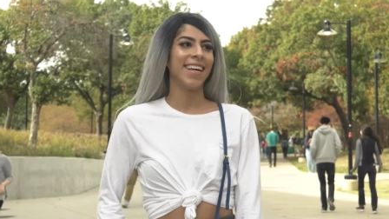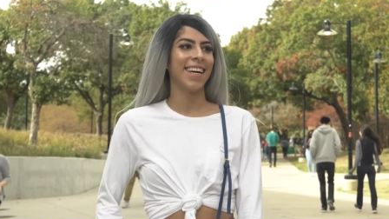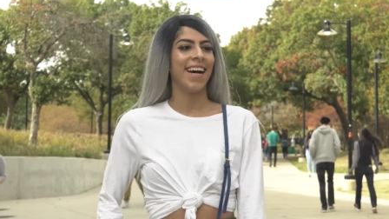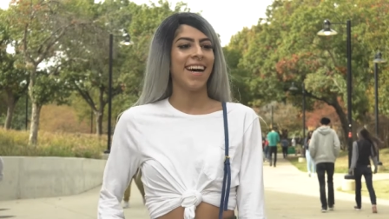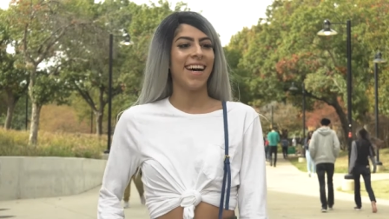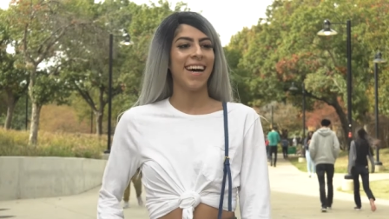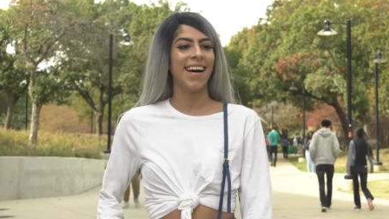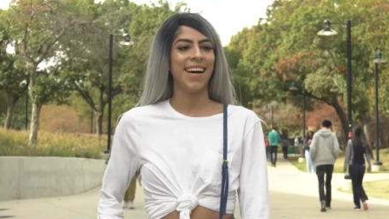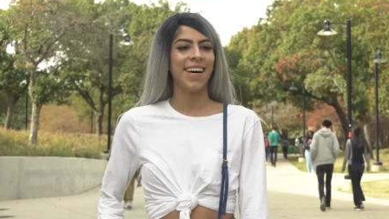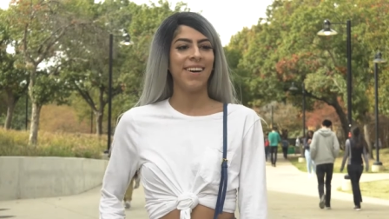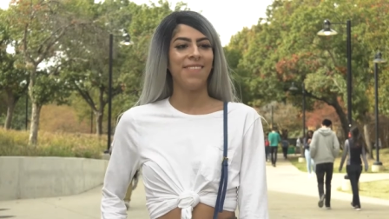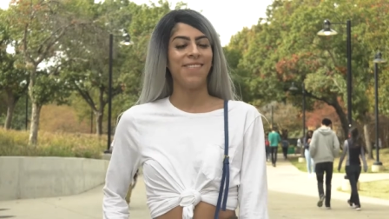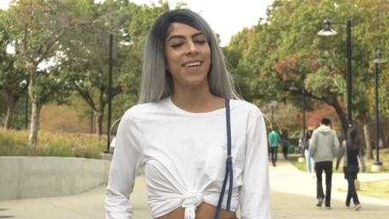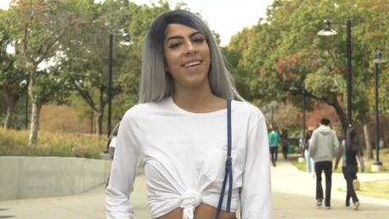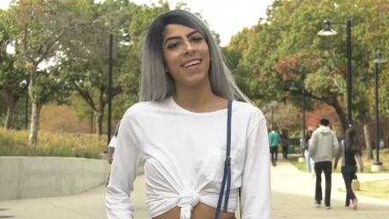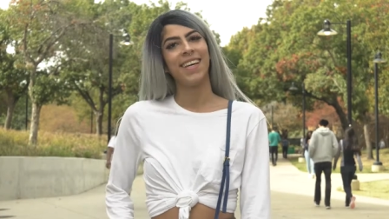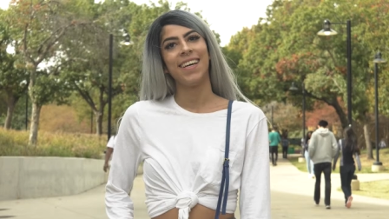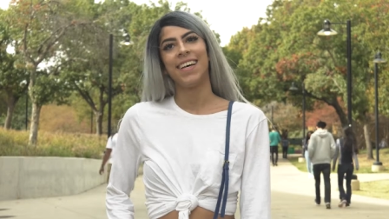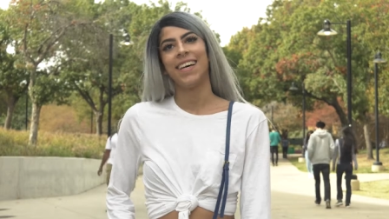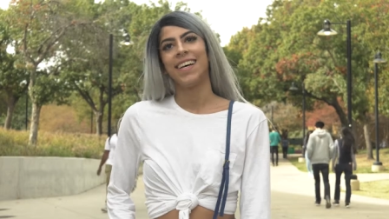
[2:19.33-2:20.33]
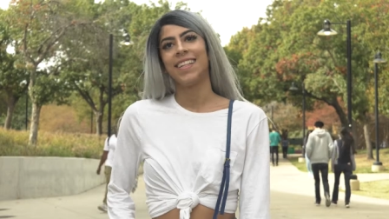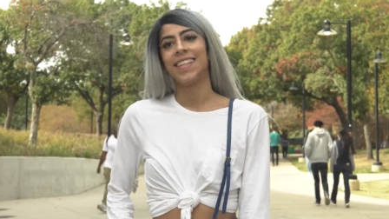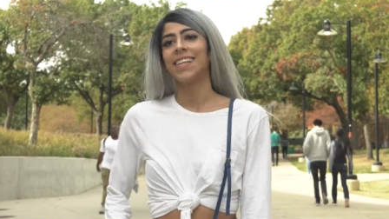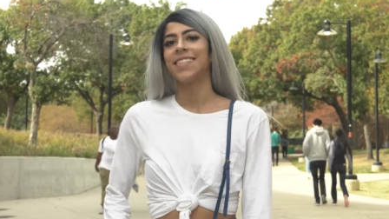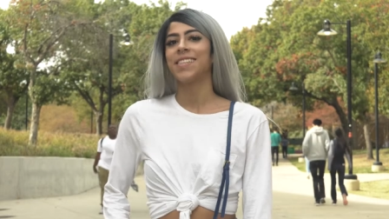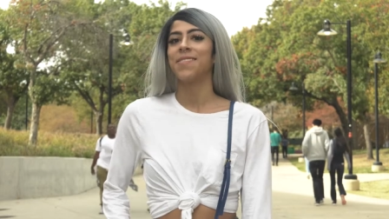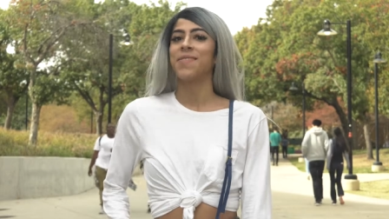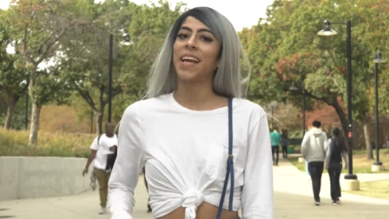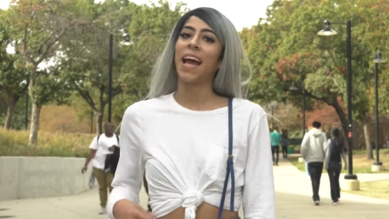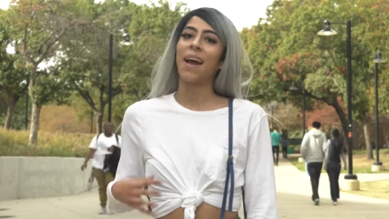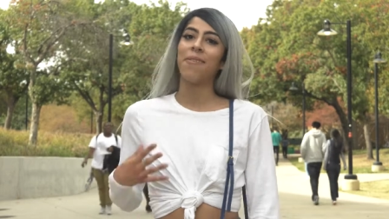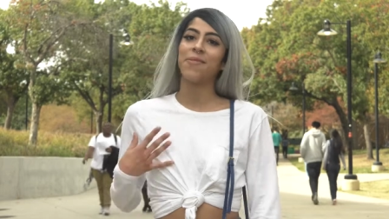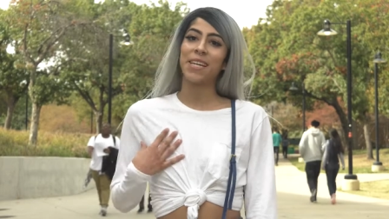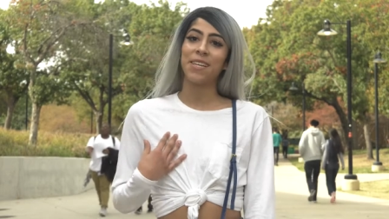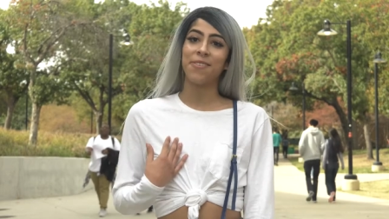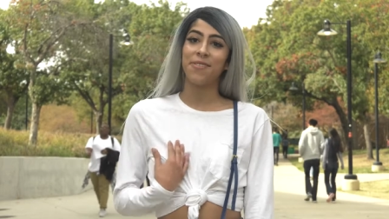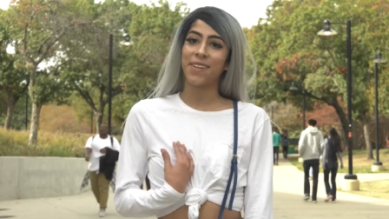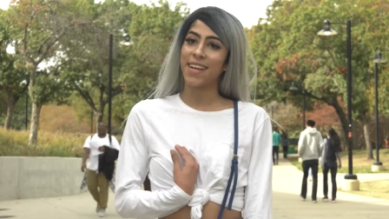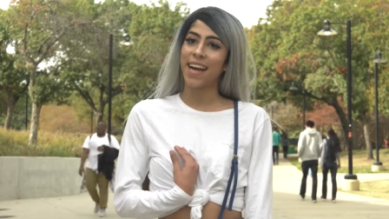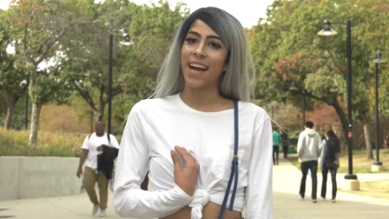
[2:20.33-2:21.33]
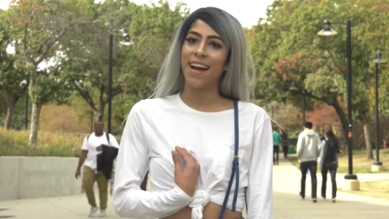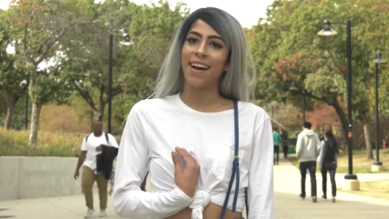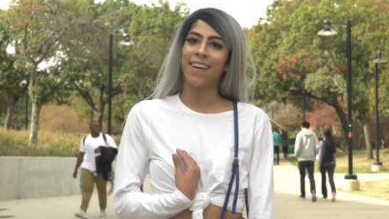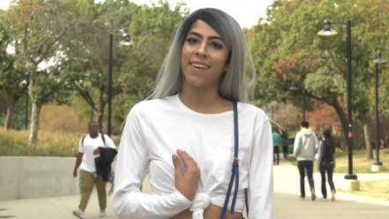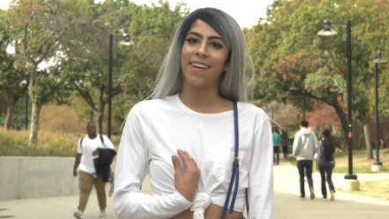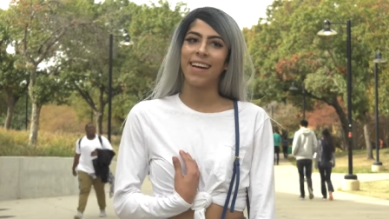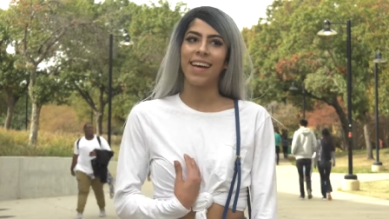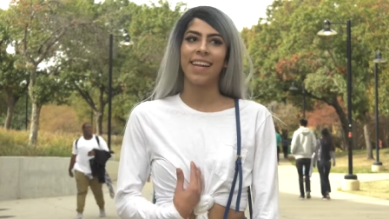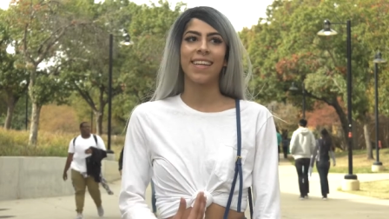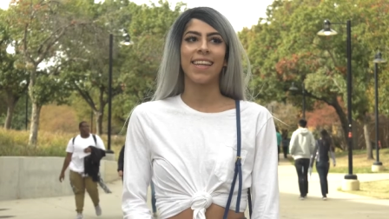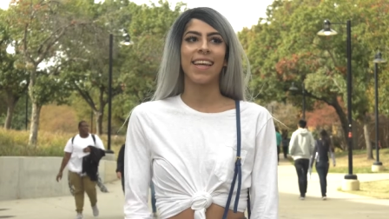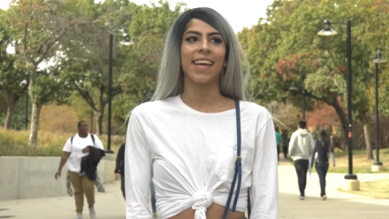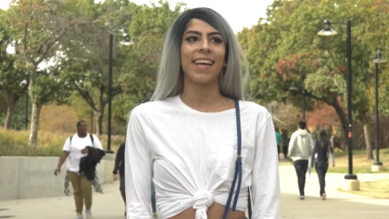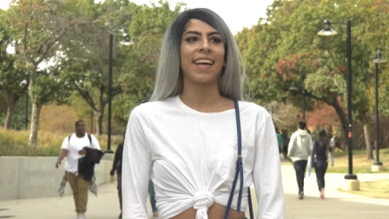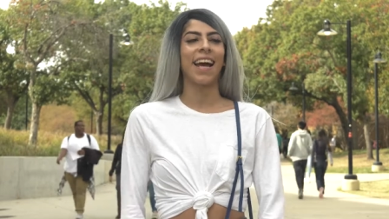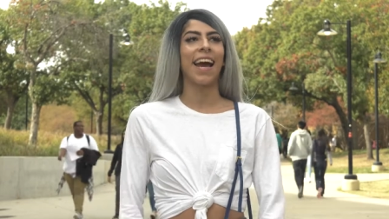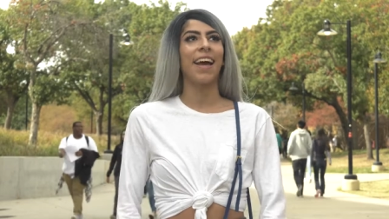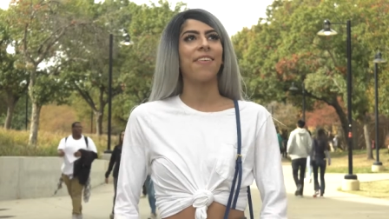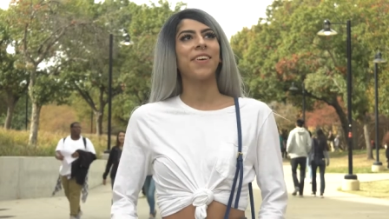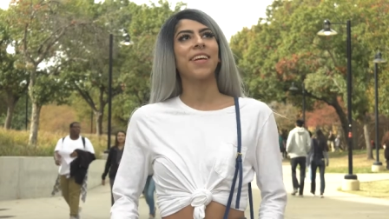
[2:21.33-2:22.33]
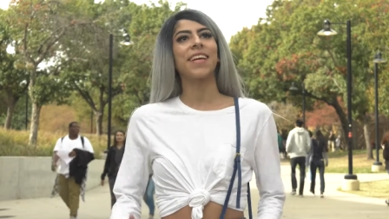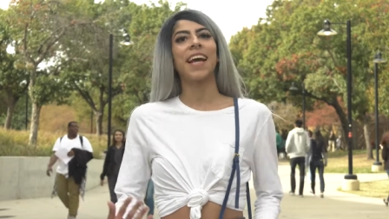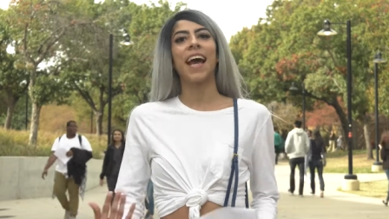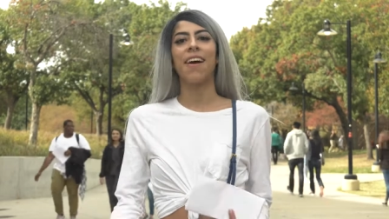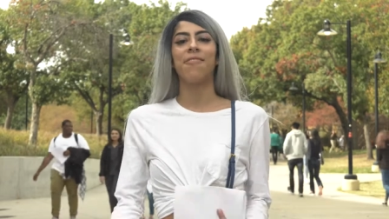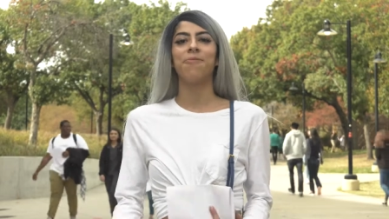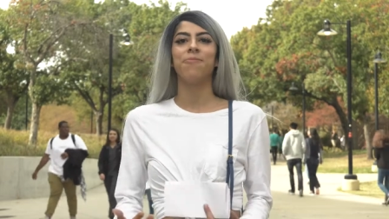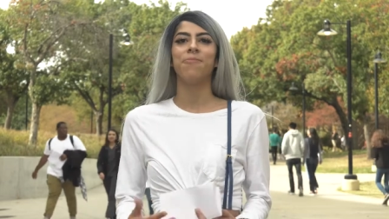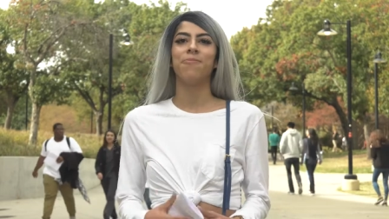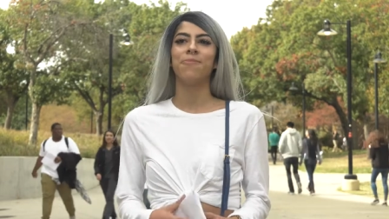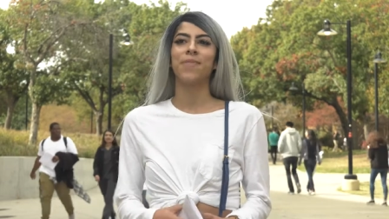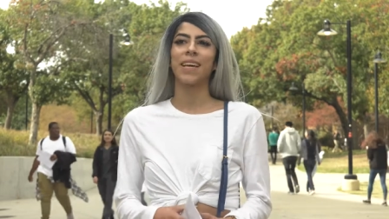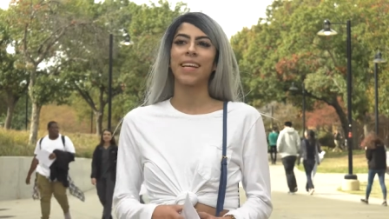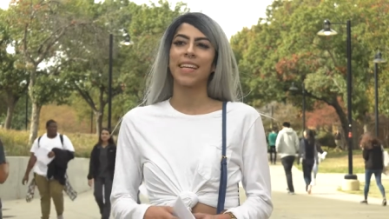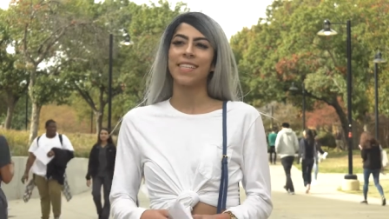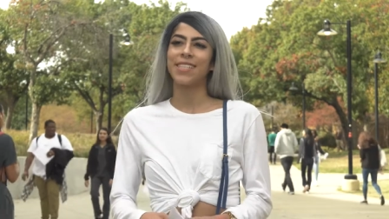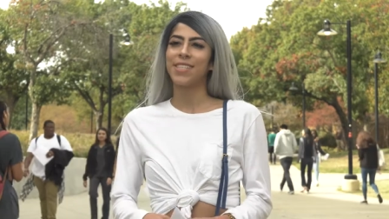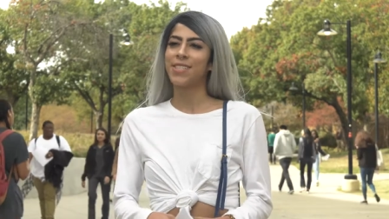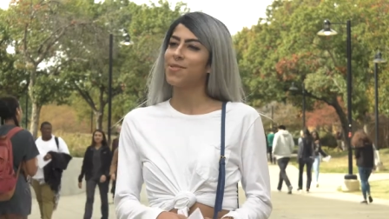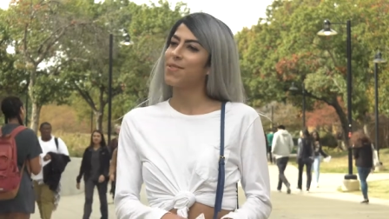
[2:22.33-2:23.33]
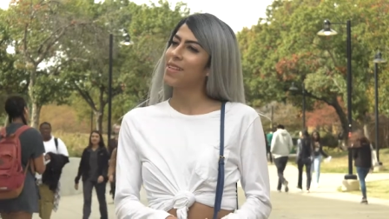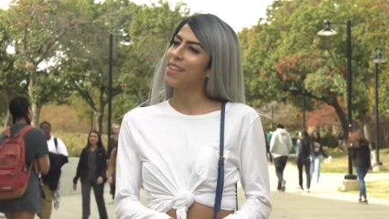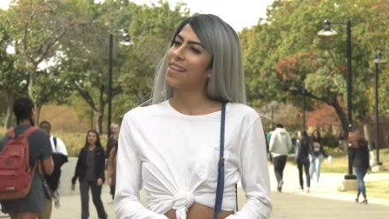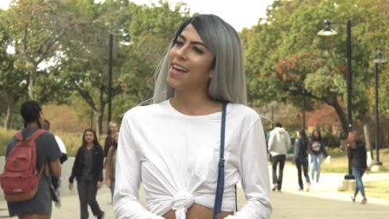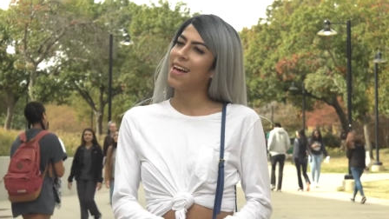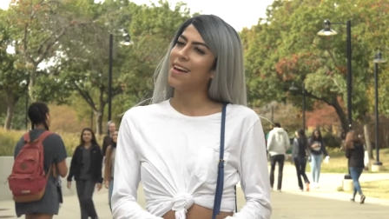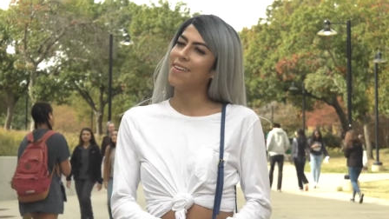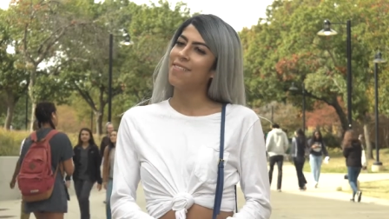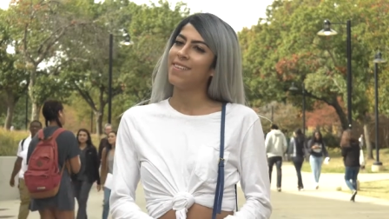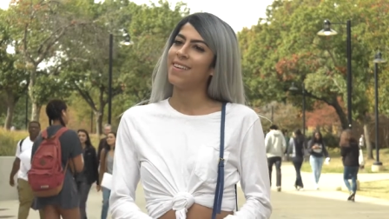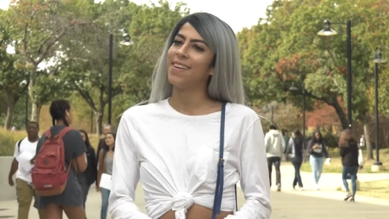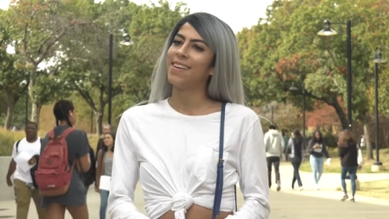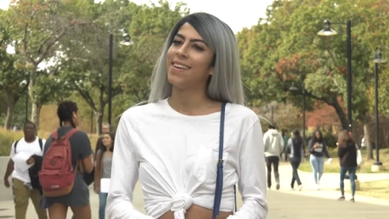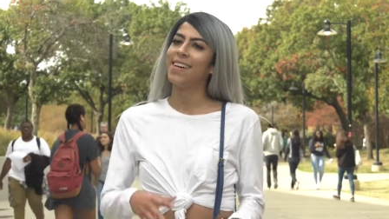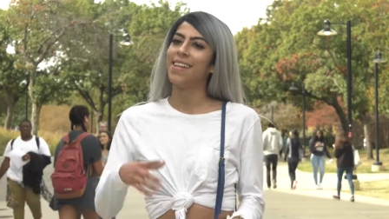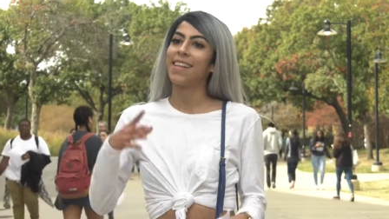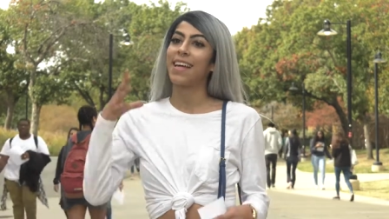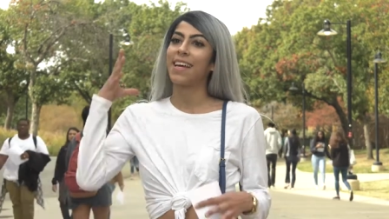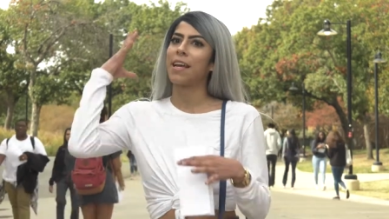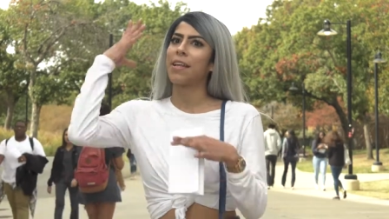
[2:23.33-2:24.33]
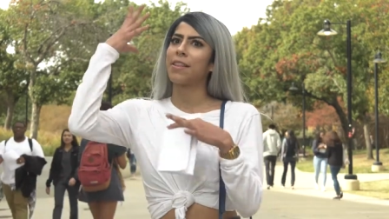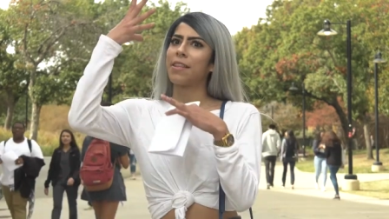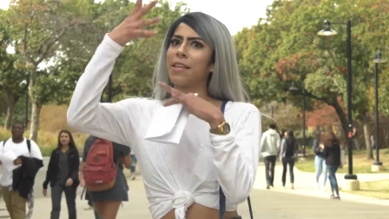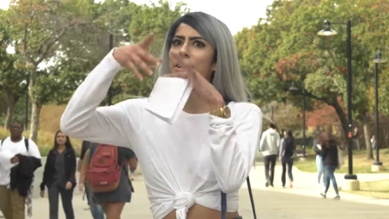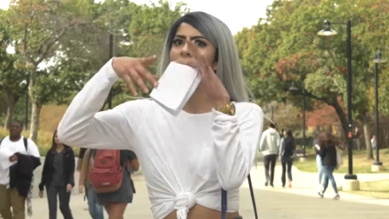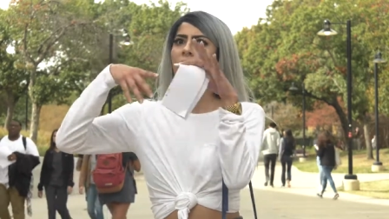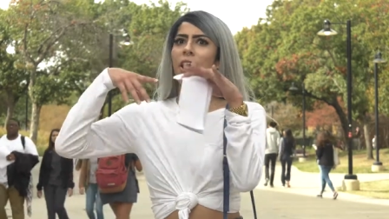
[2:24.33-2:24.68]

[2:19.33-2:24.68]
Um, that's something I'm trying to figure out. And like, I feel like I have like issues with love, like the